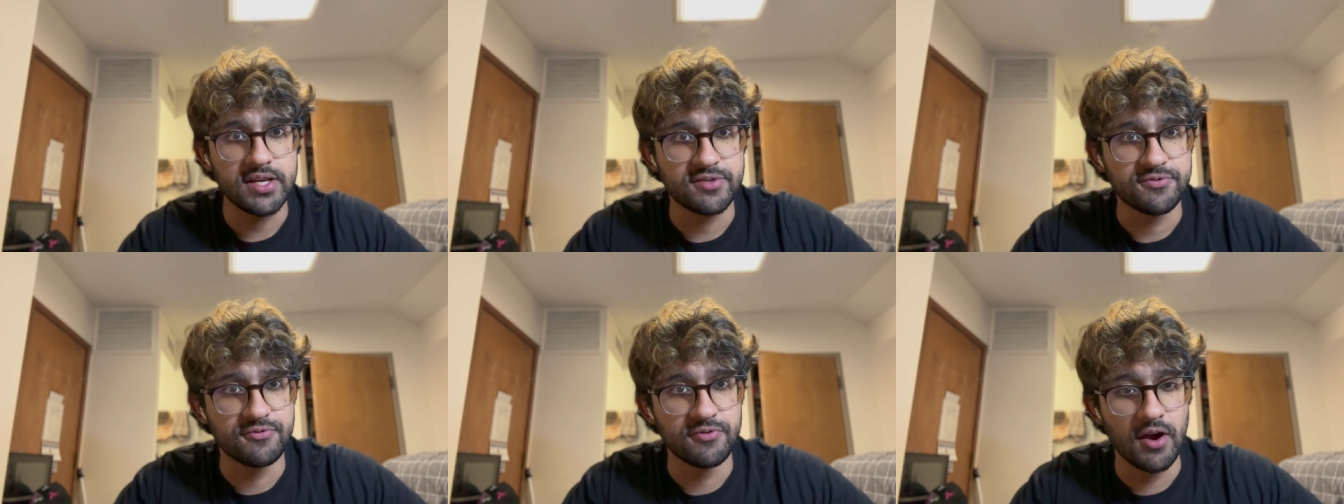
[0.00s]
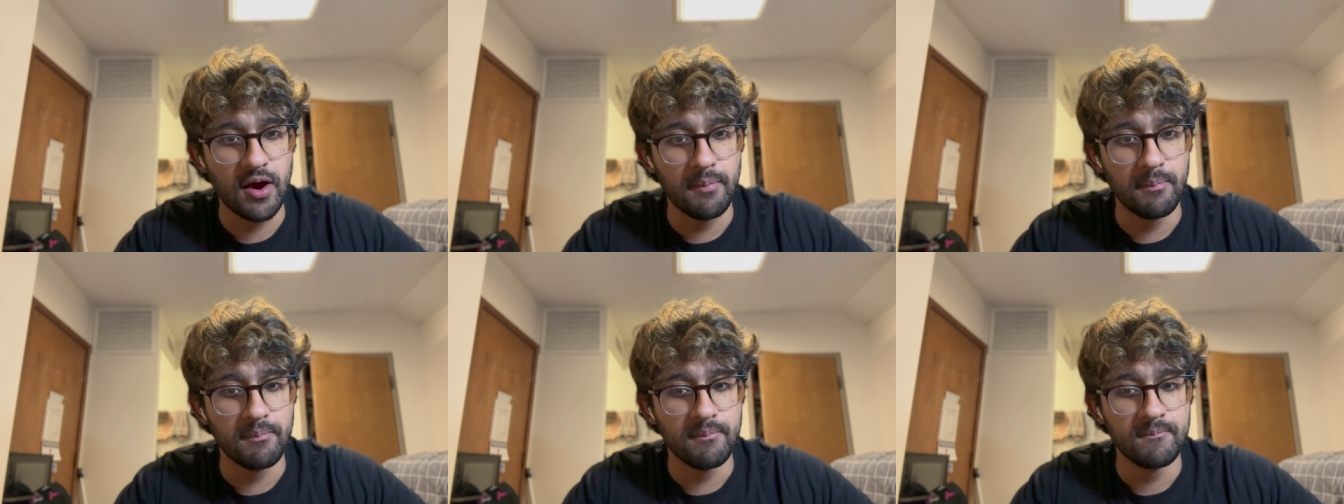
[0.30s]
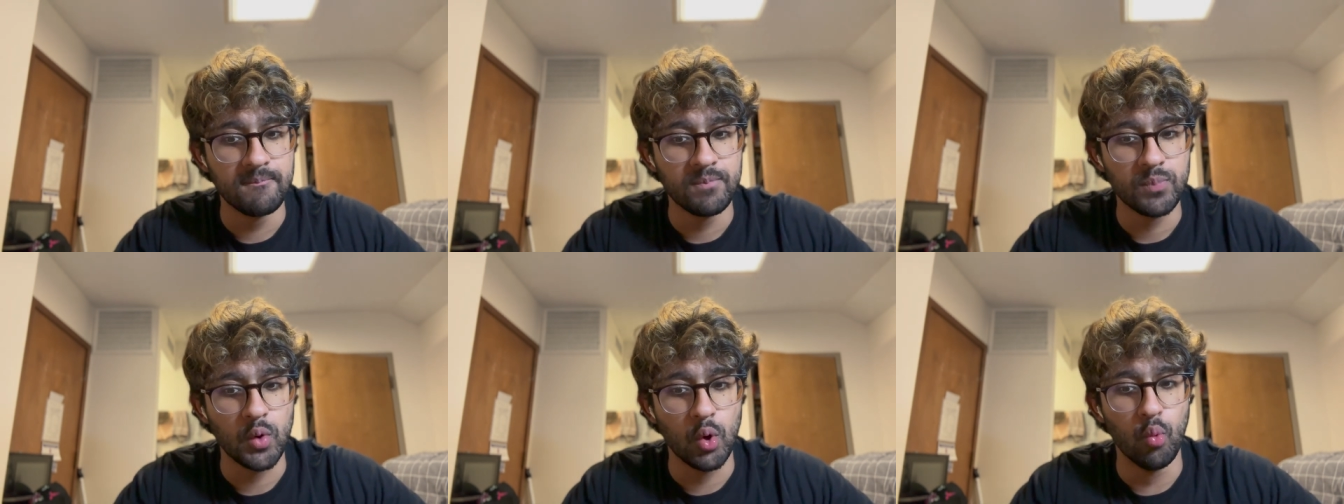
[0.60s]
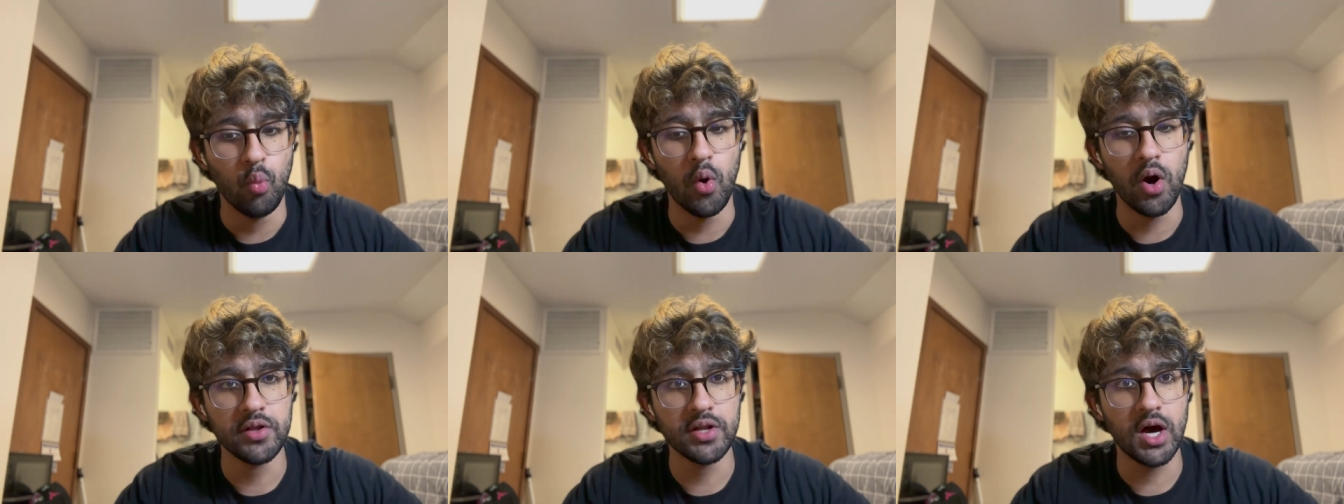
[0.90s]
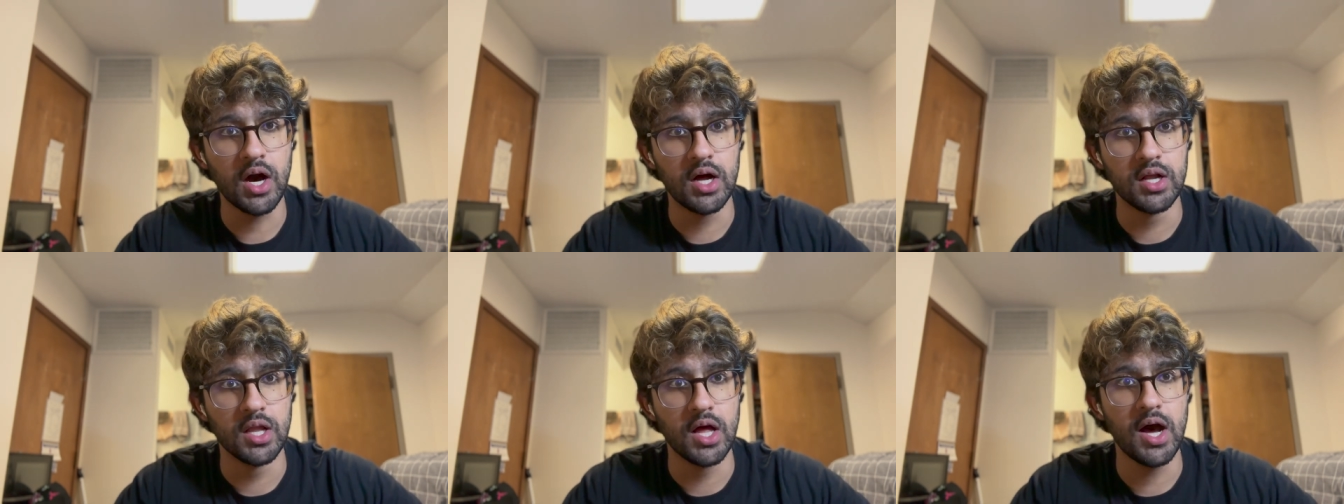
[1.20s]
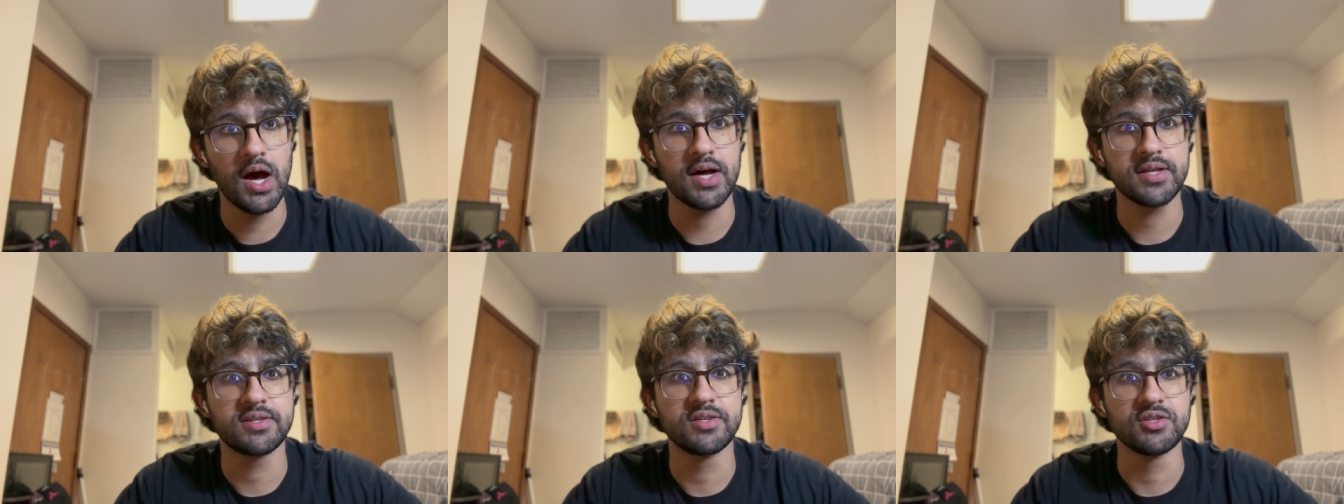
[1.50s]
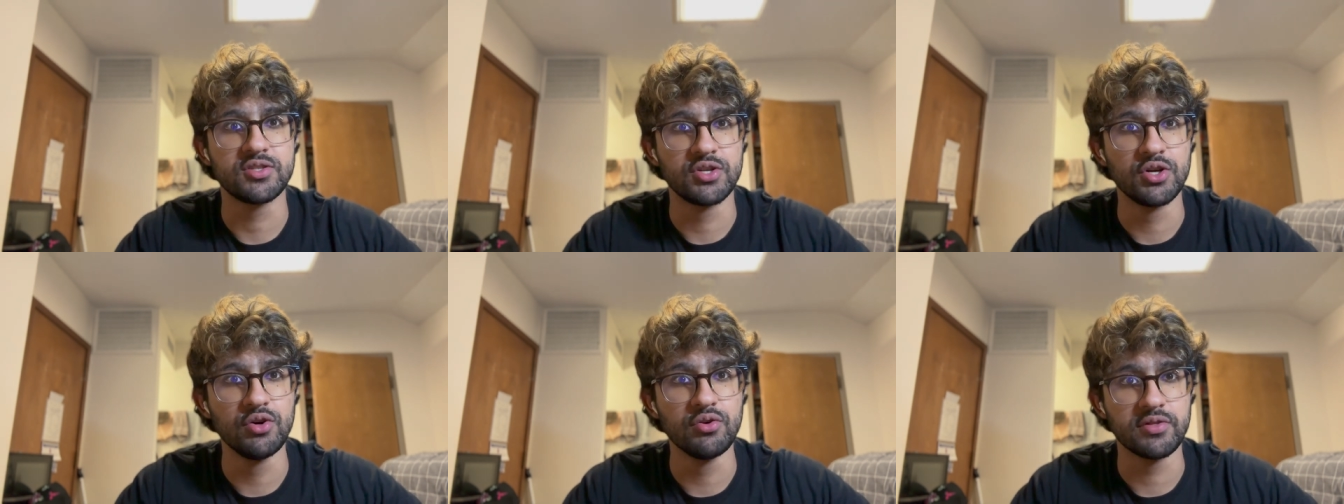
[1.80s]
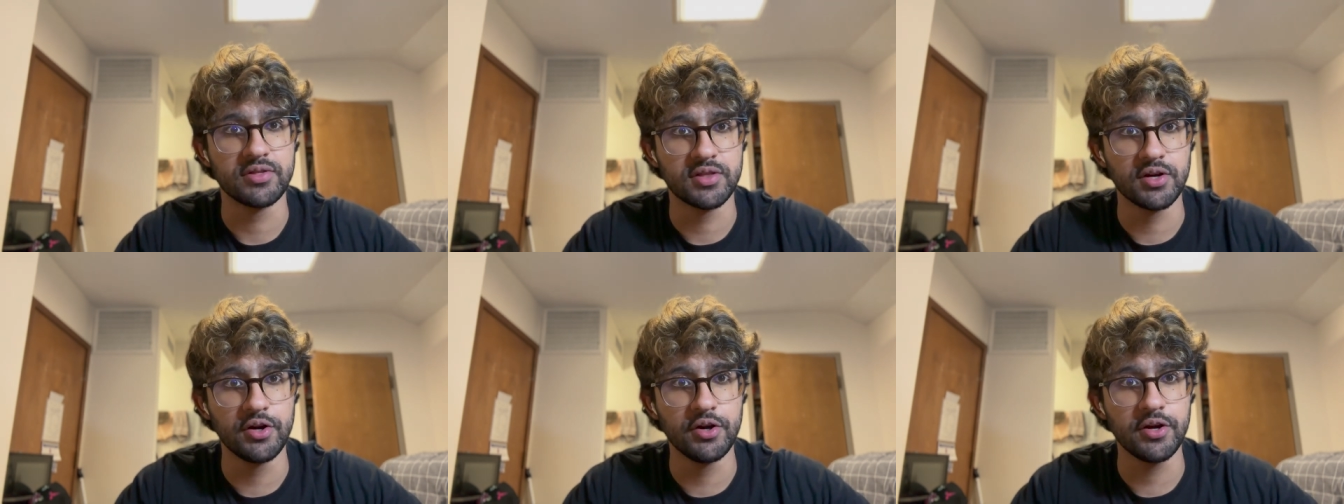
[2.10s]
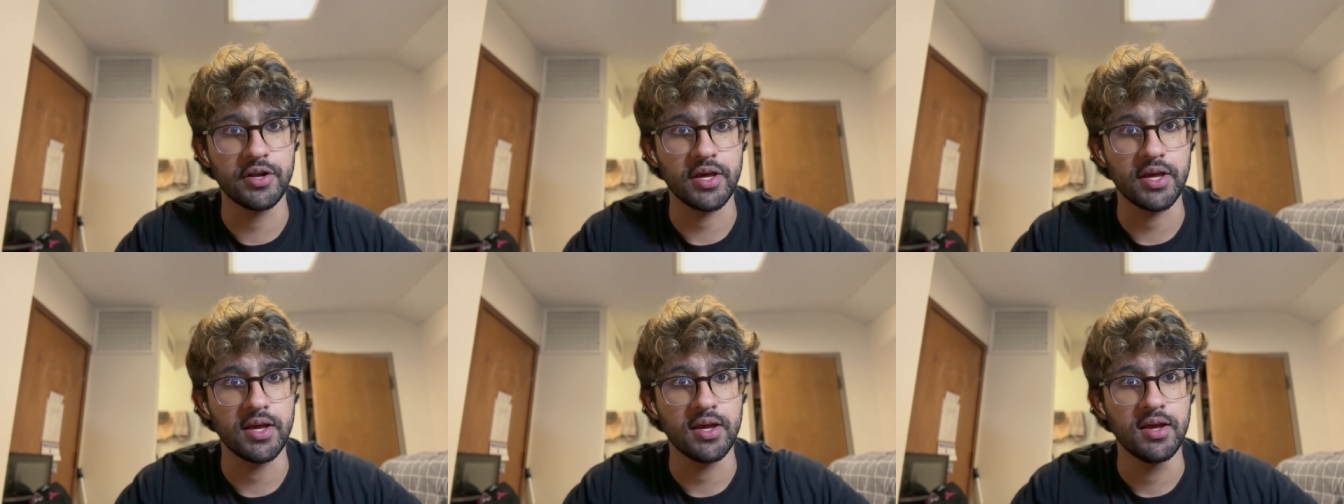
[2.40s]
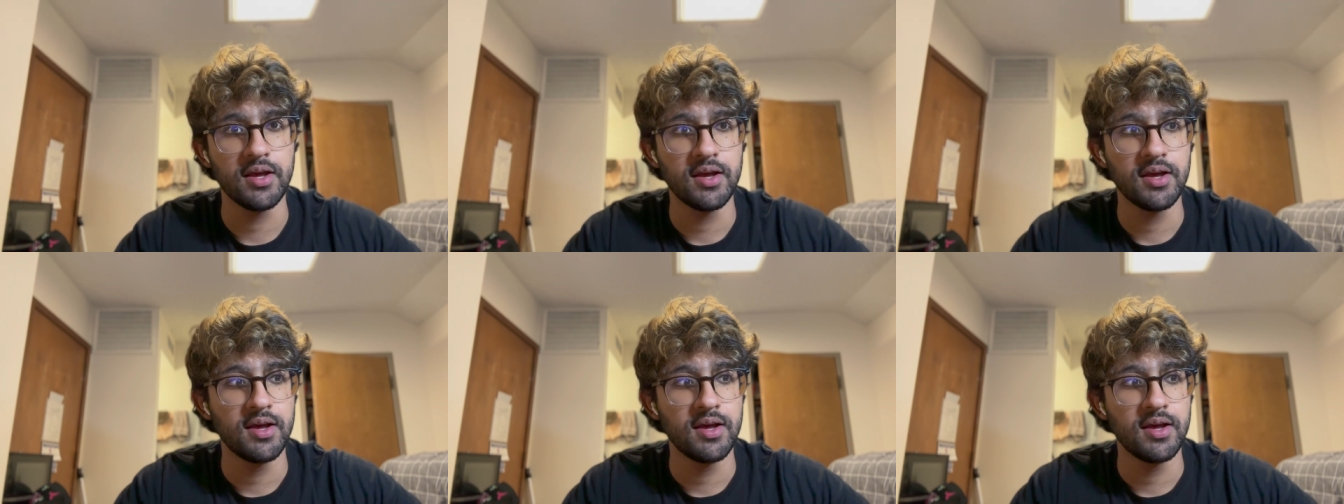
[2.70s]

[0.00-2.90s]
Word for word: from 1 o'clock to 2:30